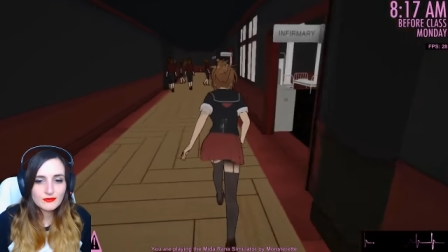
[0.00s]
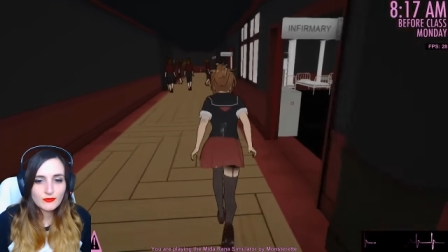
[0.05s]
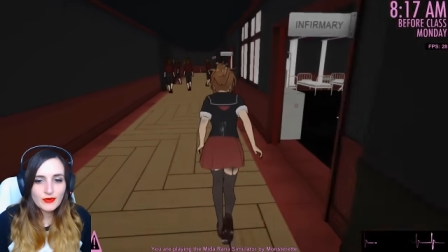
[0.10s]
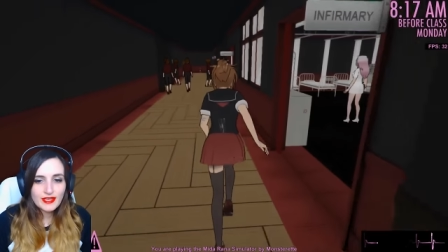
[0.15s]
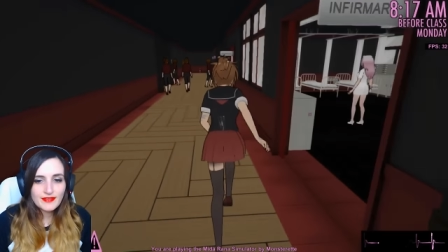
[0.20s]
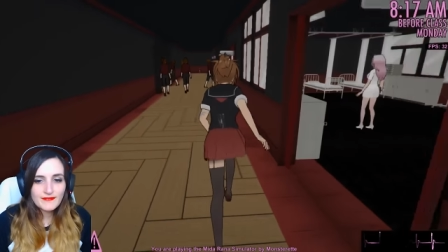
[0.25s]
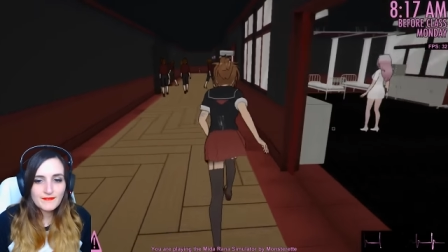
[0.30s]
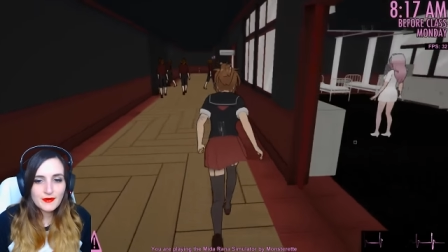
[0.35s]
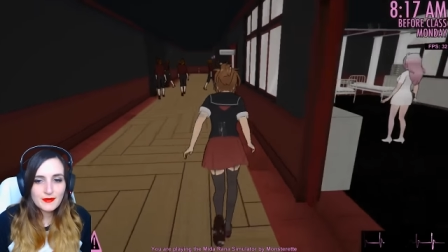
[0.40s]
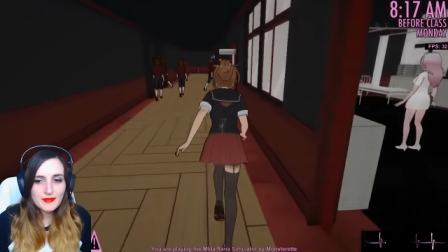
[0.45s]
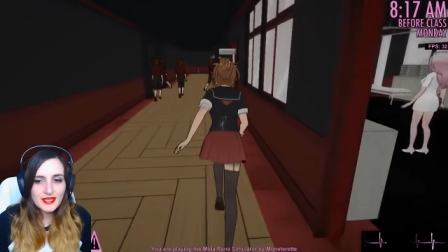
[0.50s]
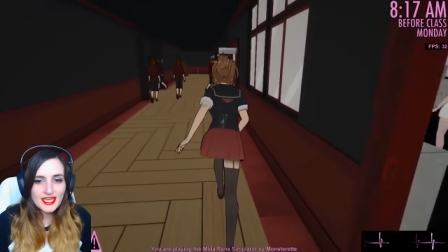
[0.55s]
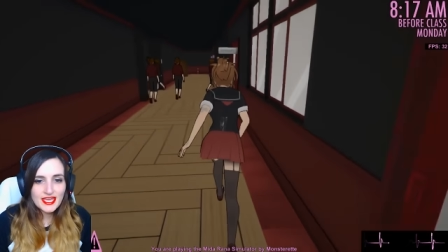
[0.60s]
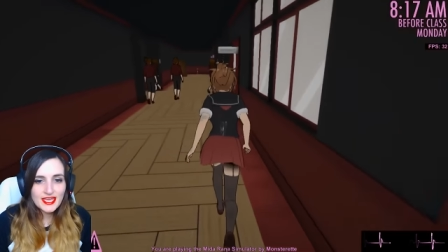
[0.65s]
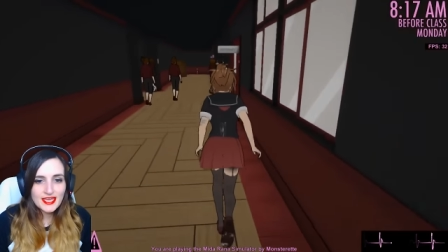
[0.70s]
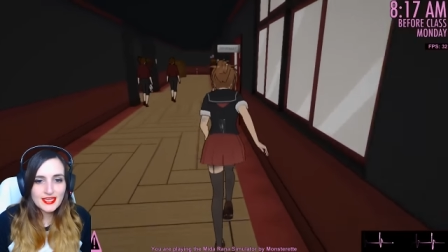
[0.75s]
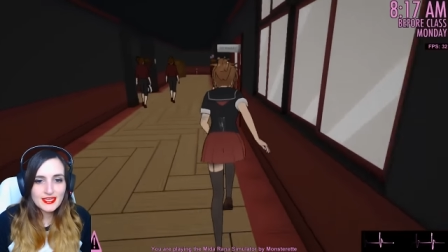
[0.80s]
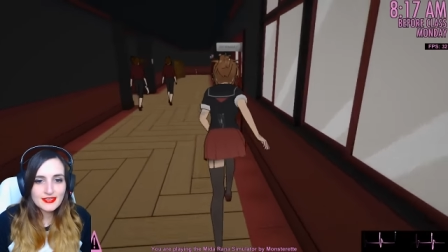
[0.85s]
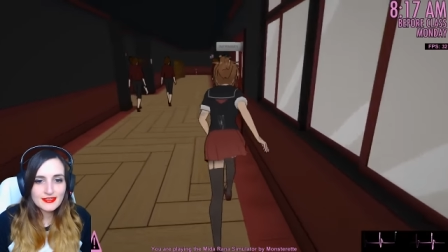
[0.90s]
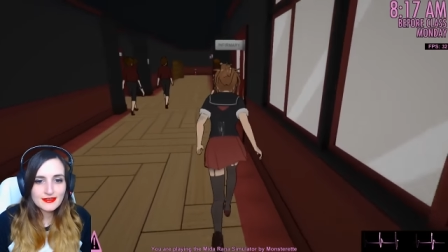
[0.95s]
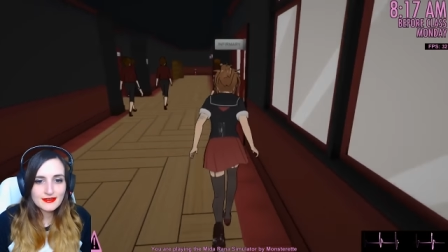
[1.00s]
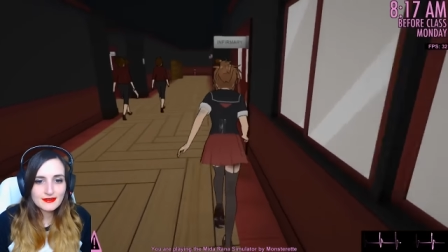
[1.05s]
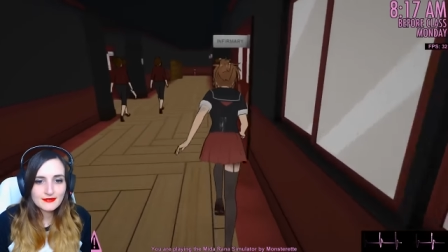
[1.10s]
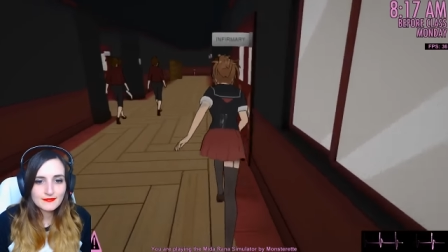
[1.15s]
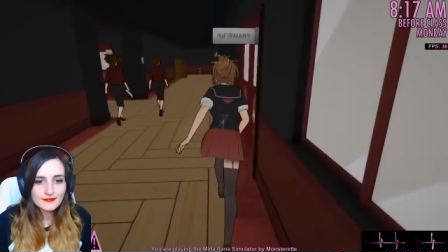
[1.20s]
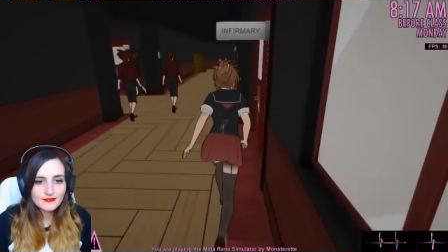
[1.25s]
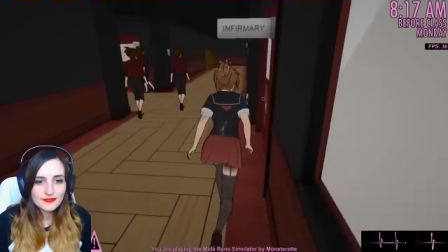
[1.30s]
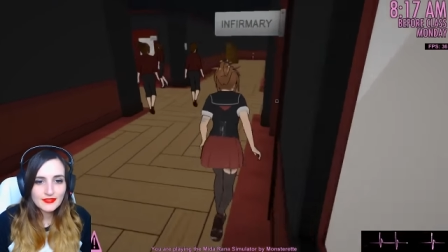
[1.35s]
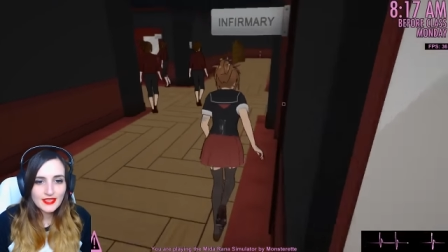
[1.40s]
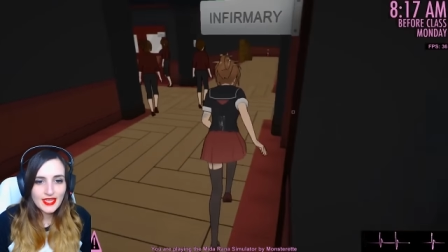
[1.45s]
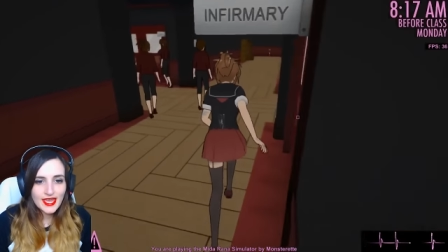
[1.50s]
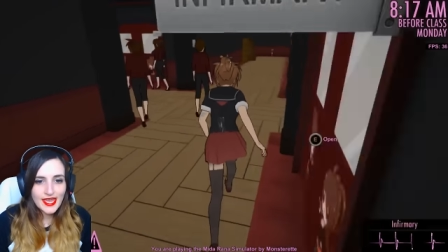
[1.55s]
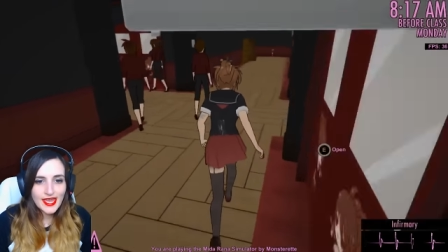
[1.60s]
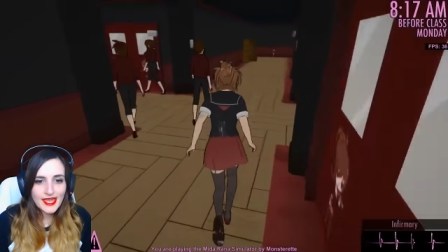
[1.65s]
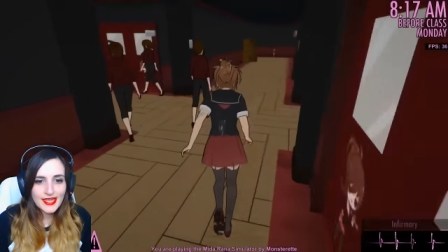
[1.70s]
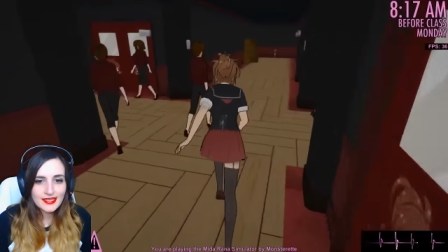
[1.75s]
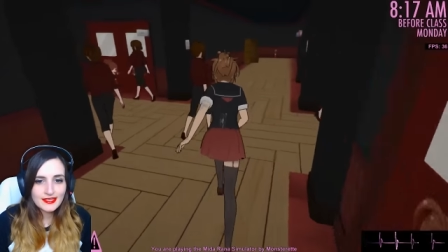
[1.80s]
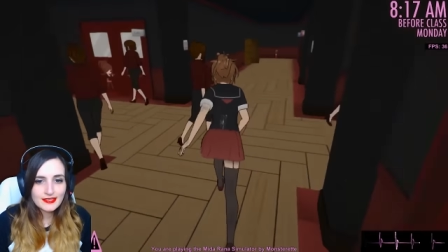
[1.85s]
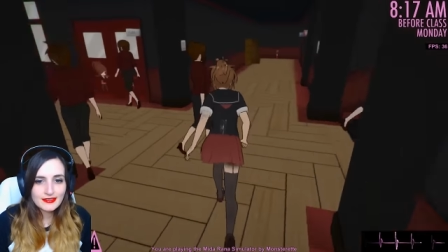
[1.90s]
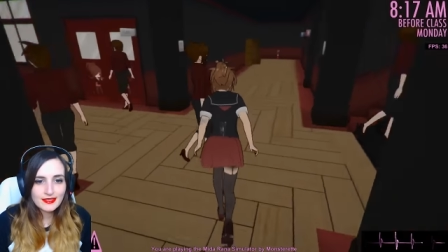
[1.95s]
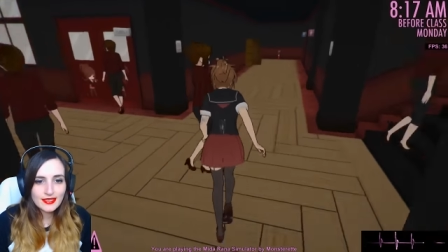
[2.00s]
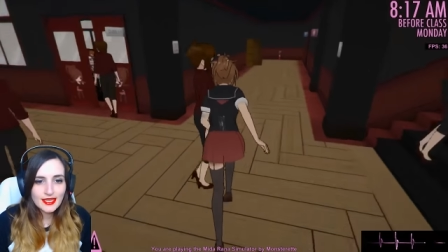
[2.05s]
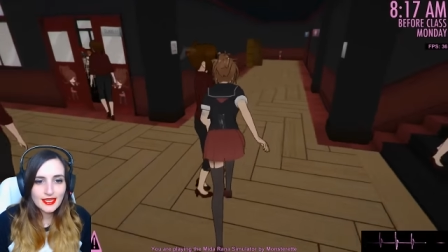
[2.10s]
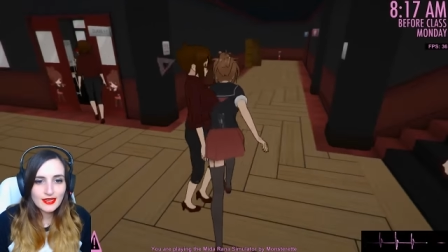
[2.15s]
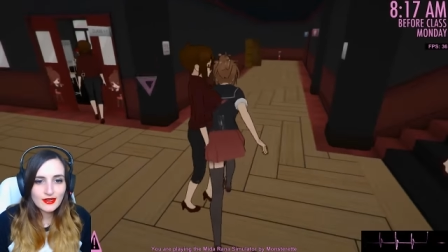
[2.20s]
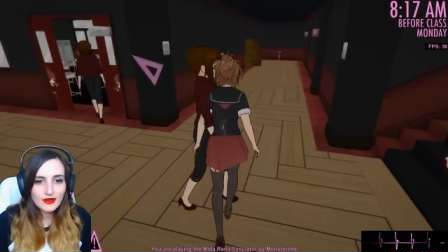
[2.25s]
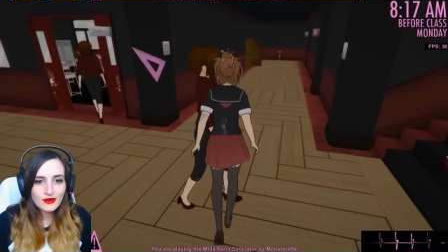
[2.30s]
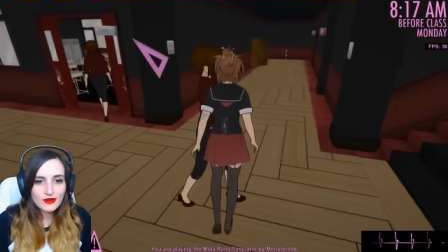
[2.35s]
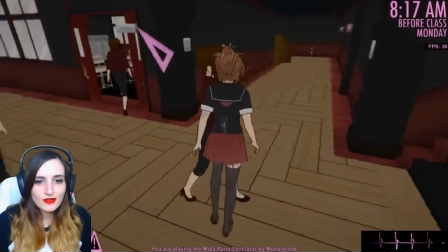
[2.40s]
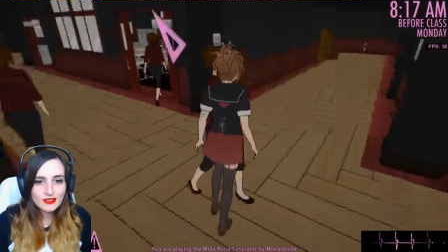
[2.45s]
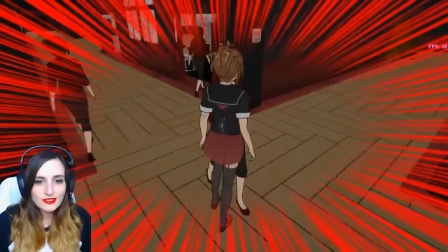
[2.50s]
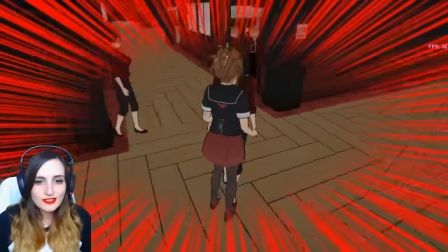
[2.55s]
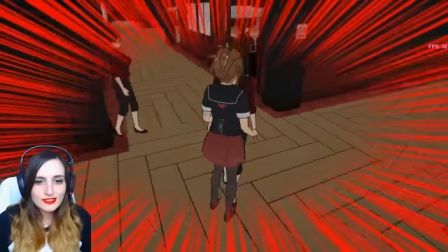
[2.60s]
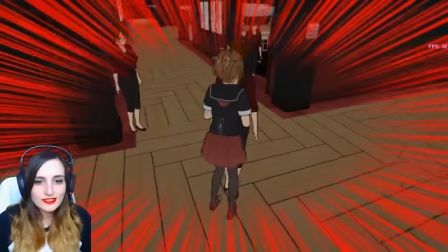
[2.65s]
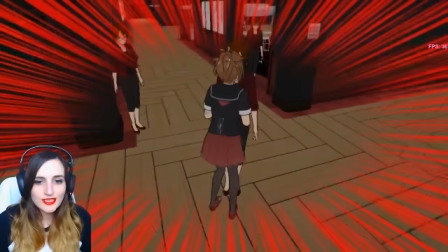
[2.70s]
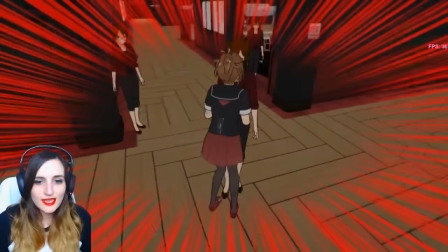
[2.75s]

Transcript: Wait for me! Hey! Hey, girls!